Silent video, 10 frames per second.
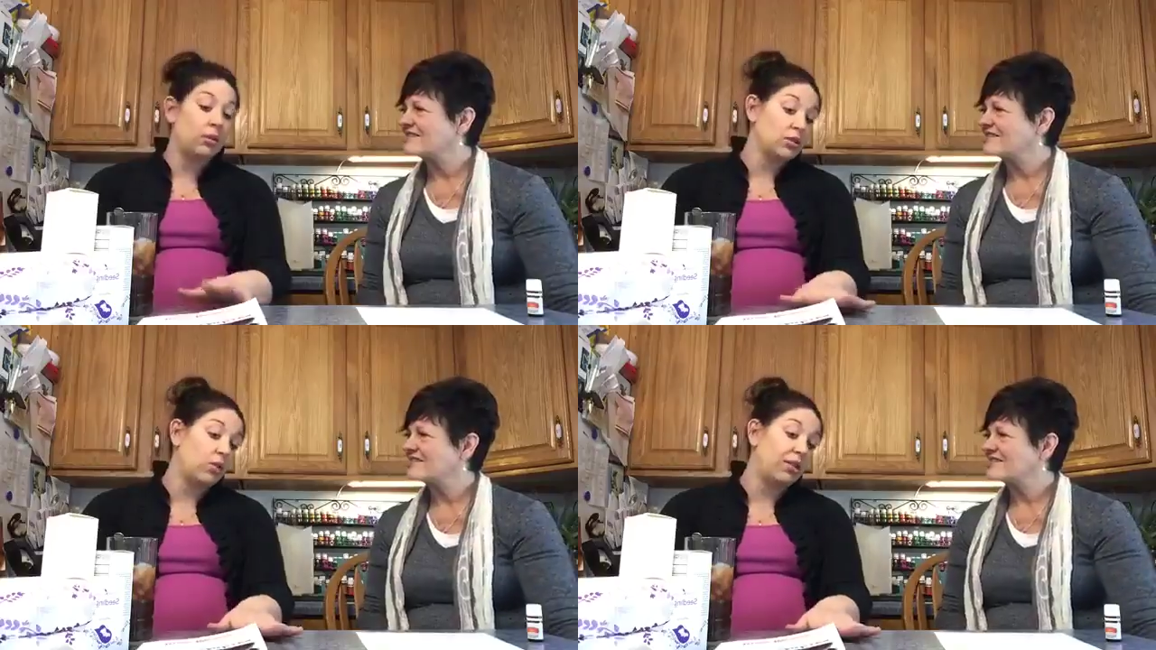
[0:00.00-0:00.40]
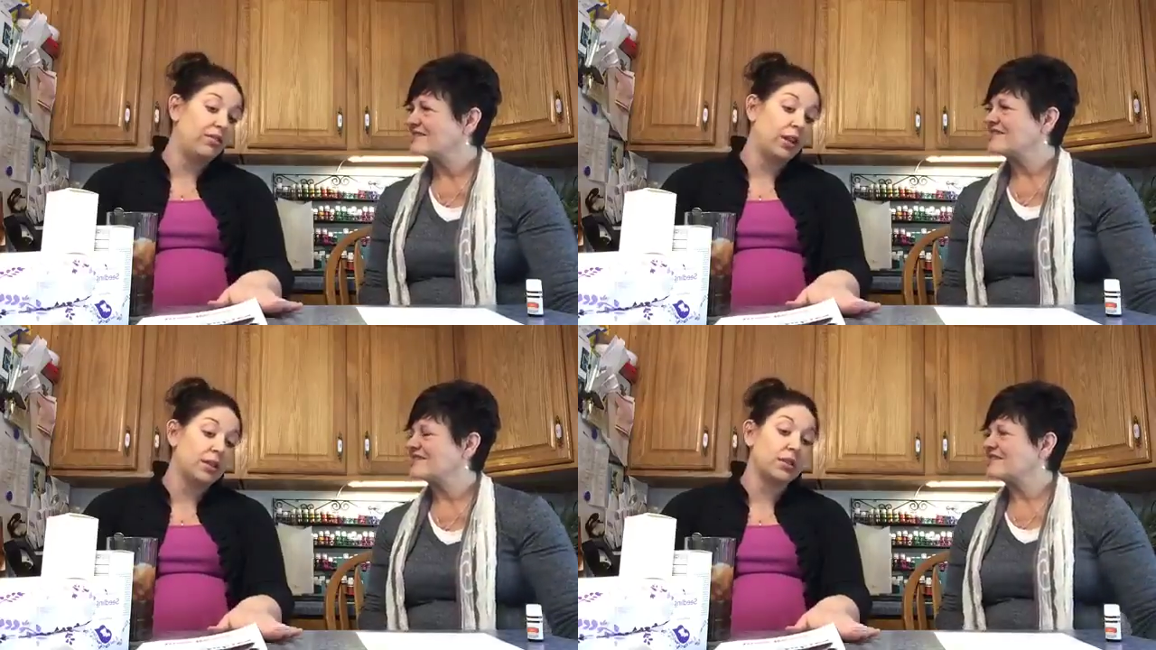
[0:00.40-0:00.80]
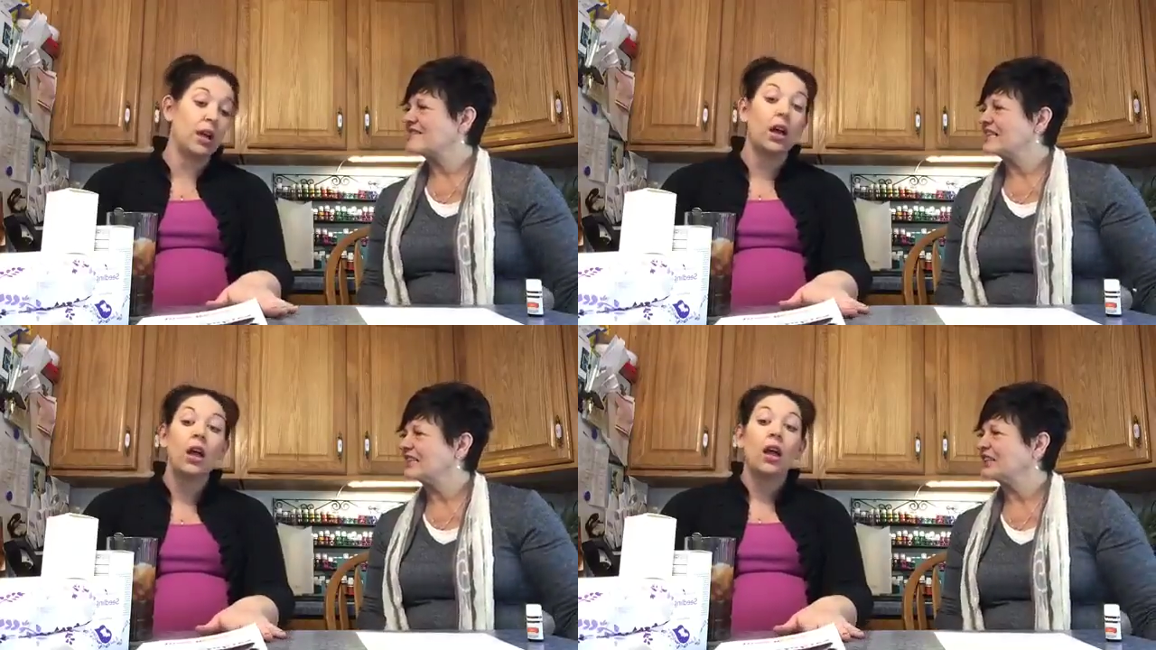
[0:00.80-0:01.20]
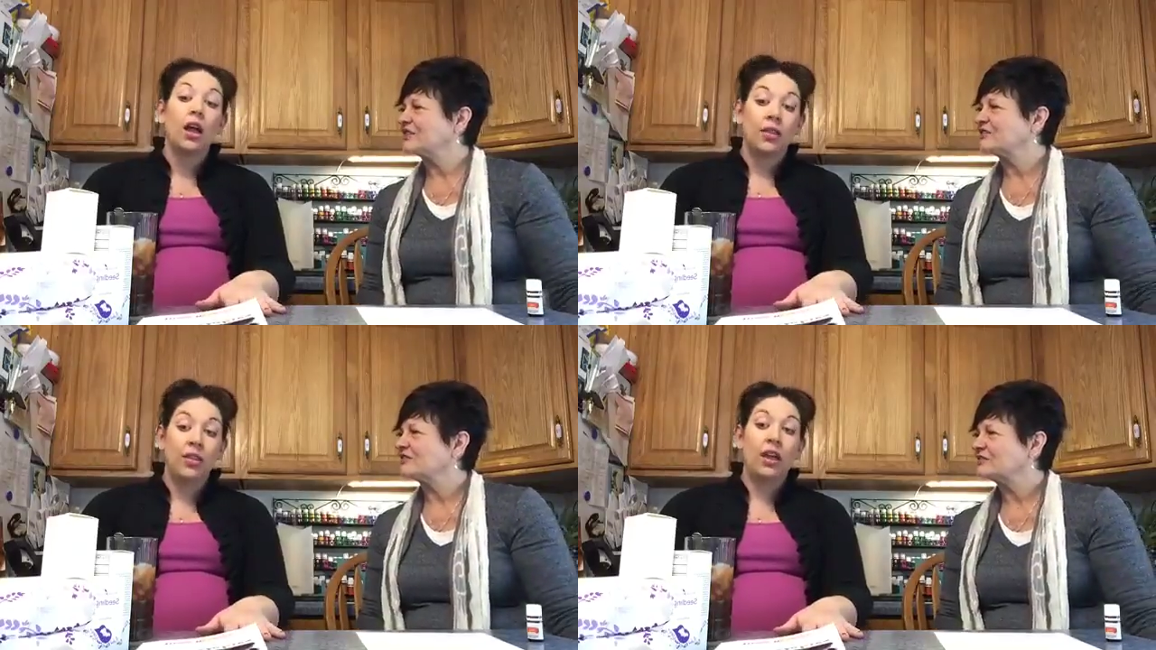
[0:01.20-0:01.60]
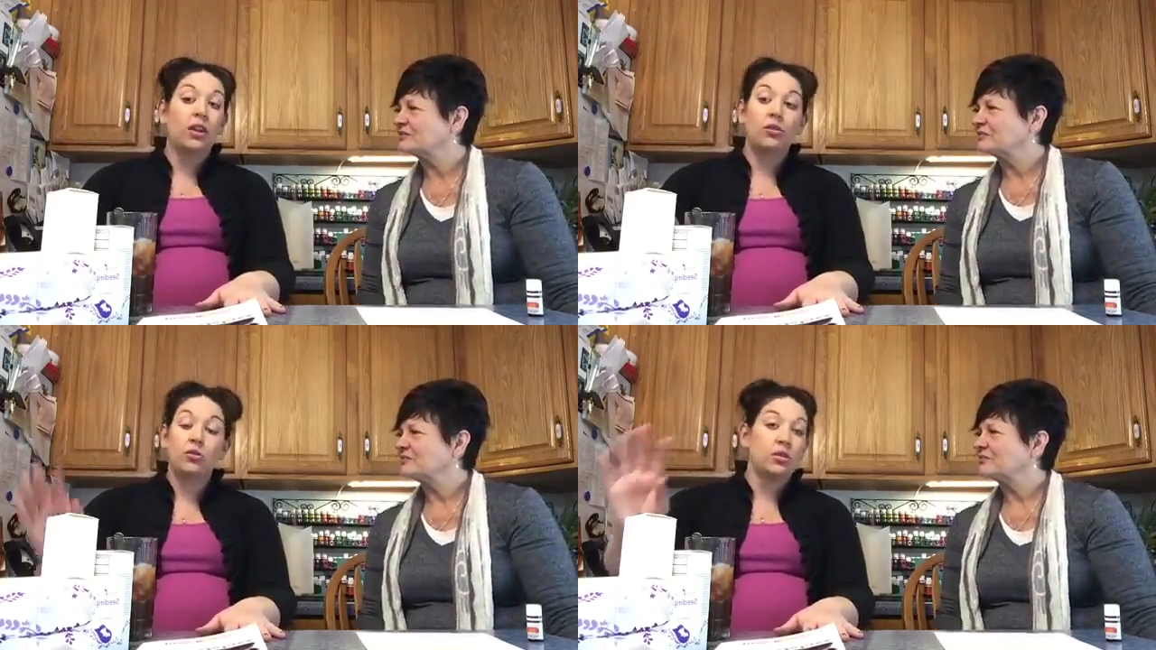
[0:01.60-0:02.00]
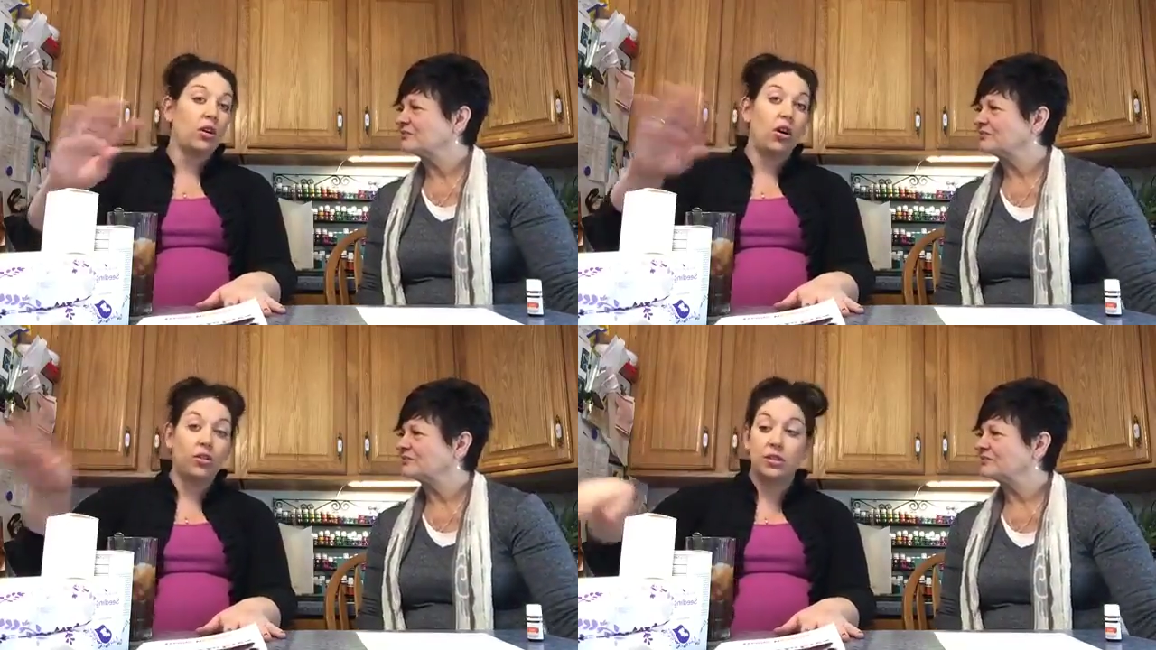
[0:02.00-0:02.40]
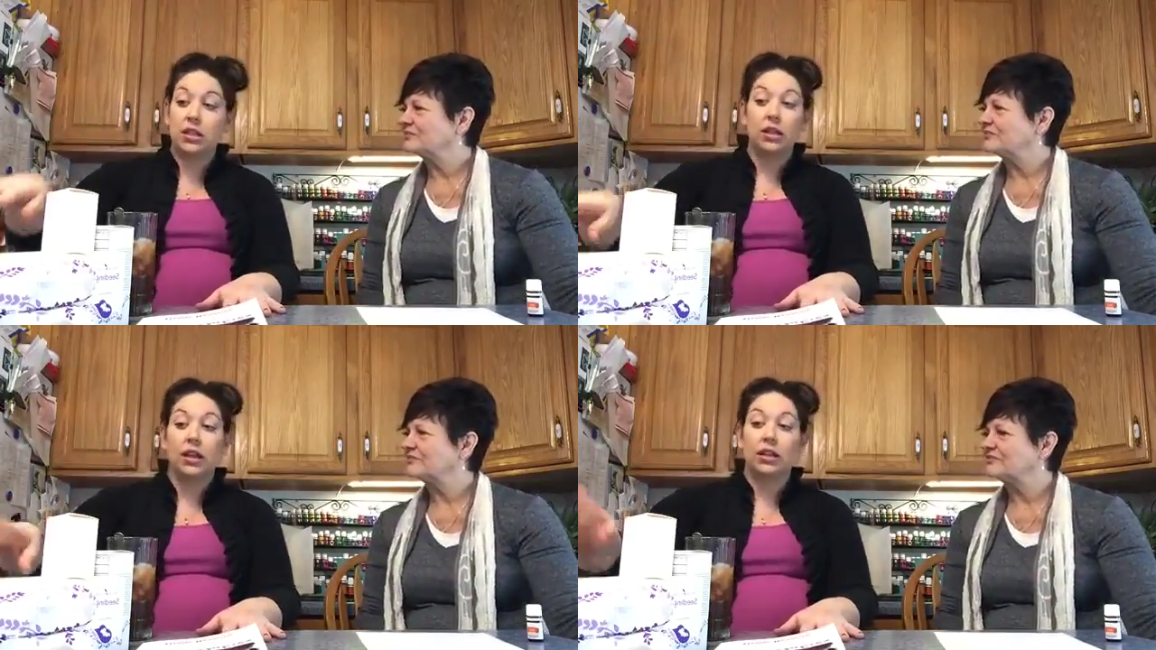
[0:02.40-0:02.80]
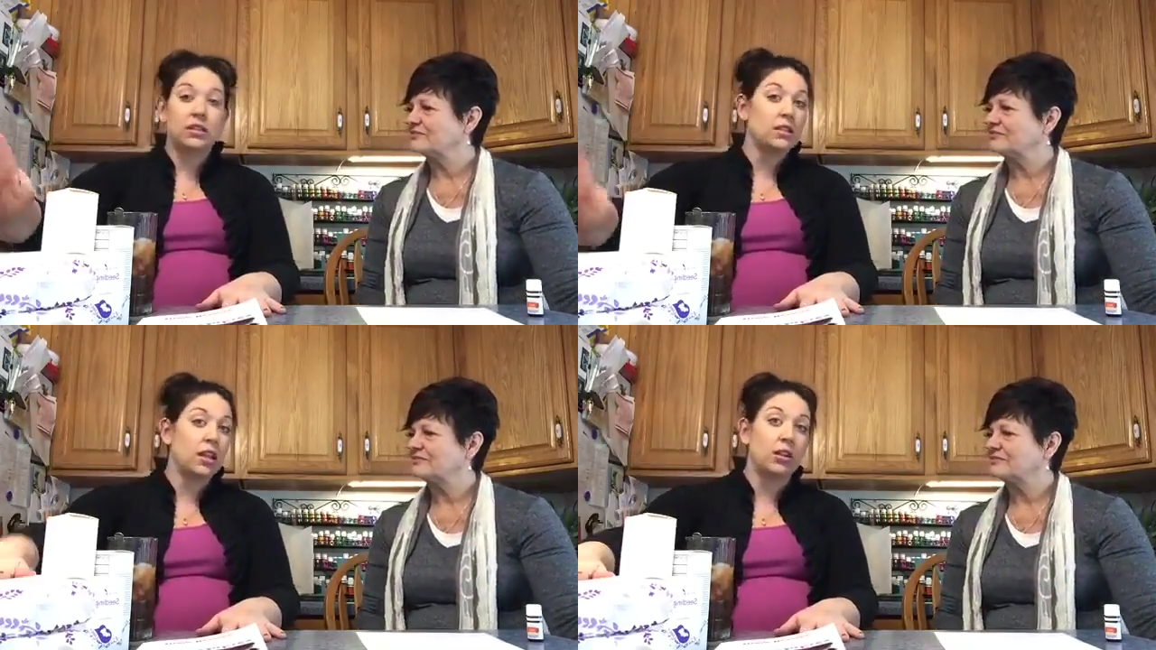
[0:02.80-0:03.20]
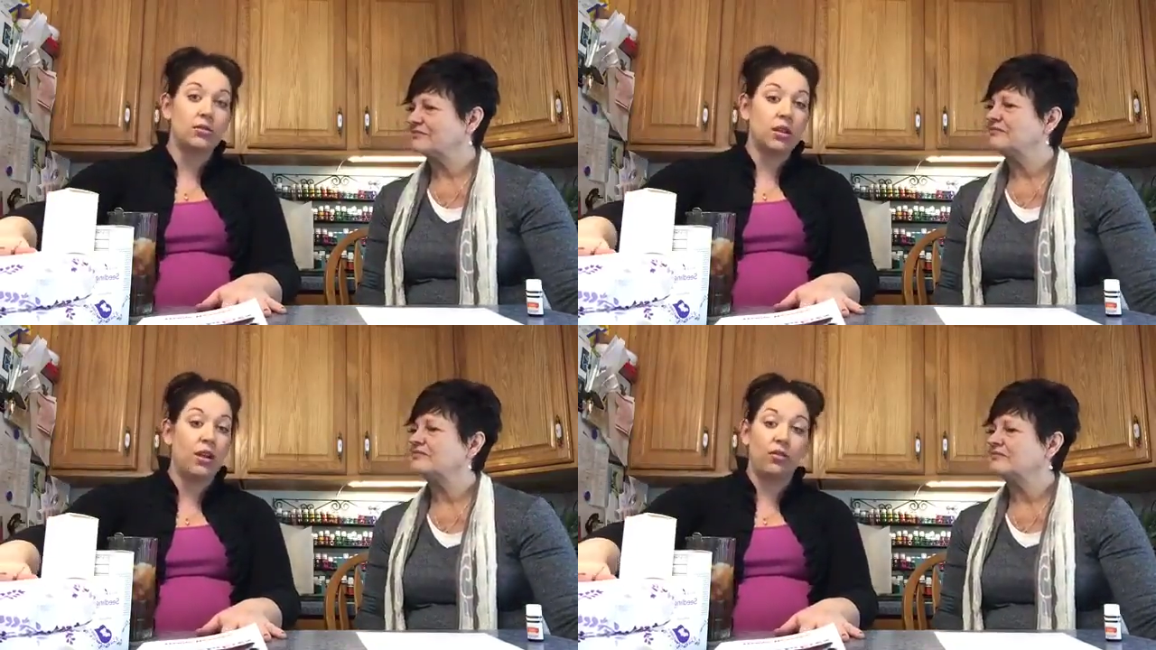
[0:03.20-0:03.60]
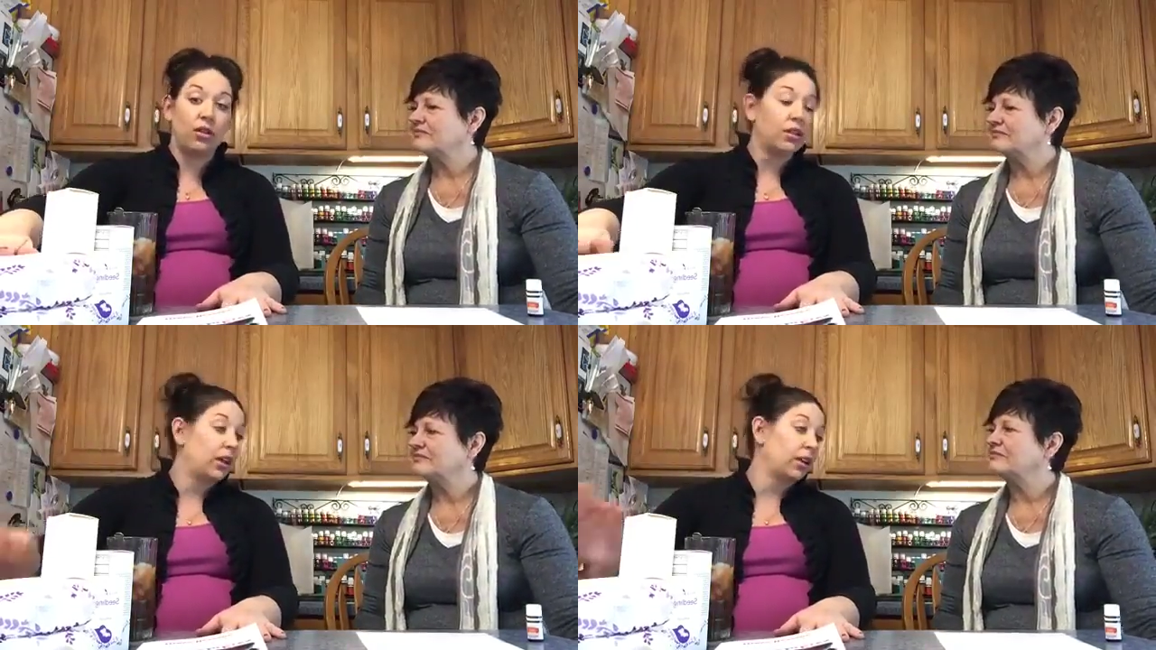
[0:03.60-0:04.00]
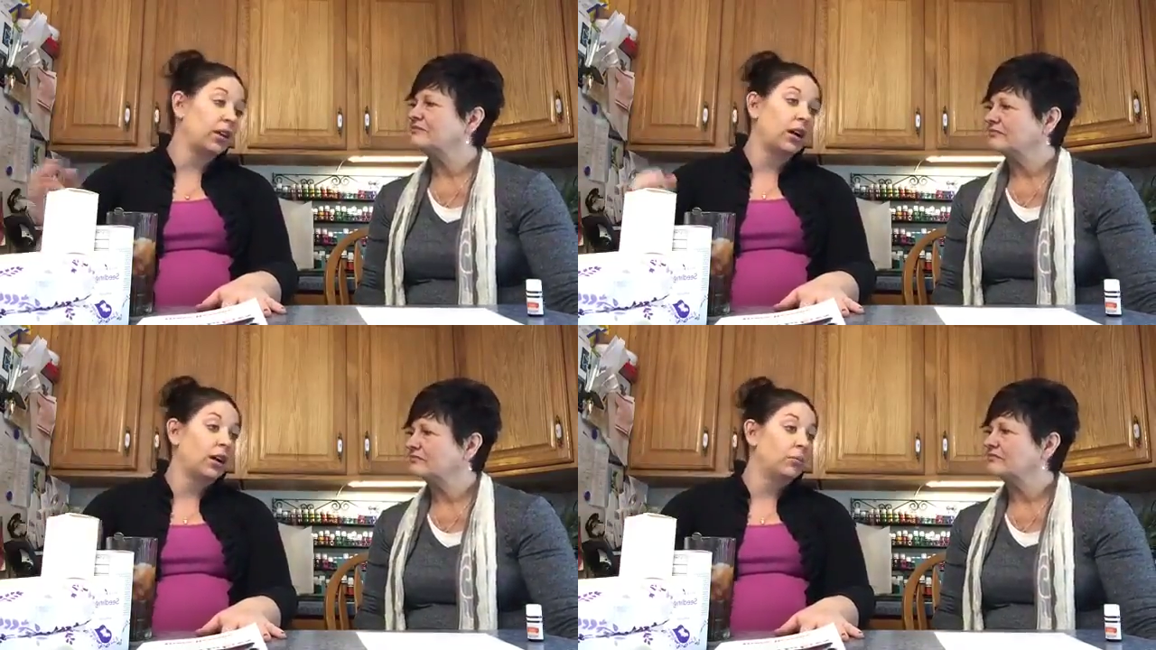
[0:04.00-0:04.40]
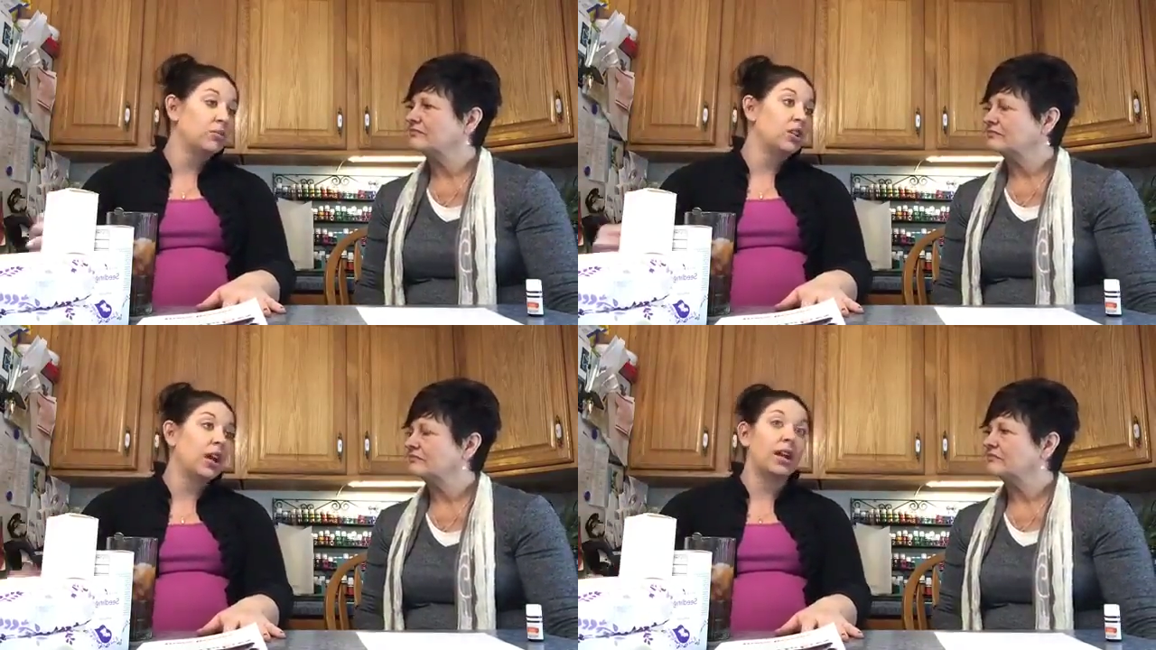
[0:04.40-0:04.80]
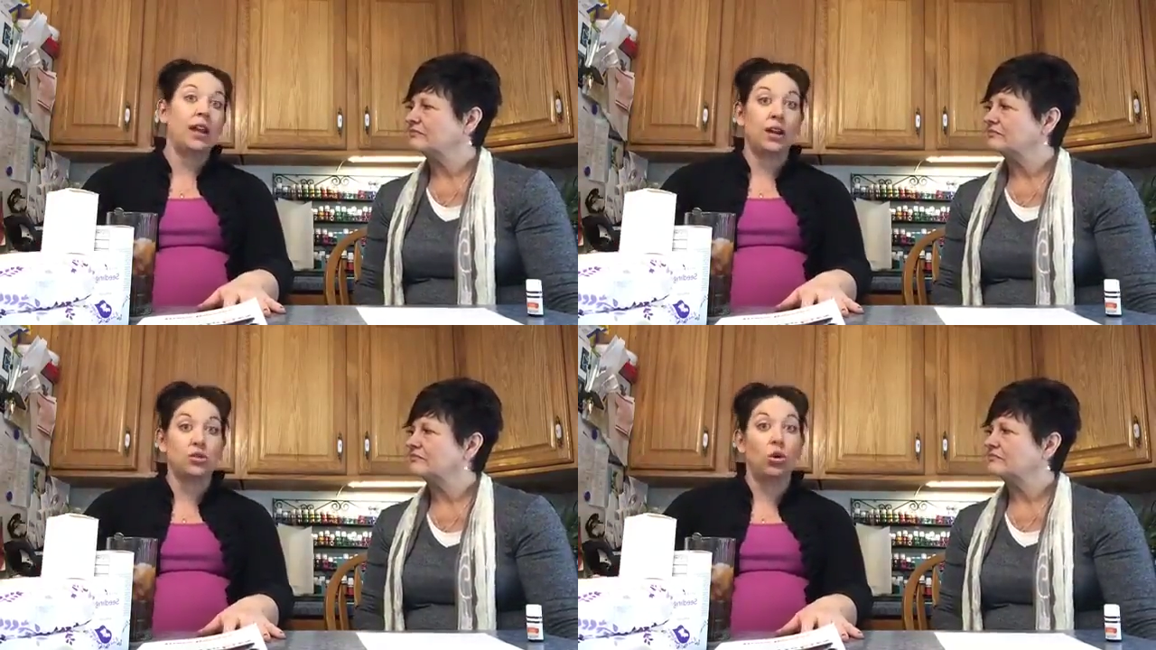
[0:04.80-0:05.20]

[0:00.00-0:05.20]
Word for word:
Speaker 1: and his wife Vanessa, and they use all the seedlings. They use everything. Um, she had a natural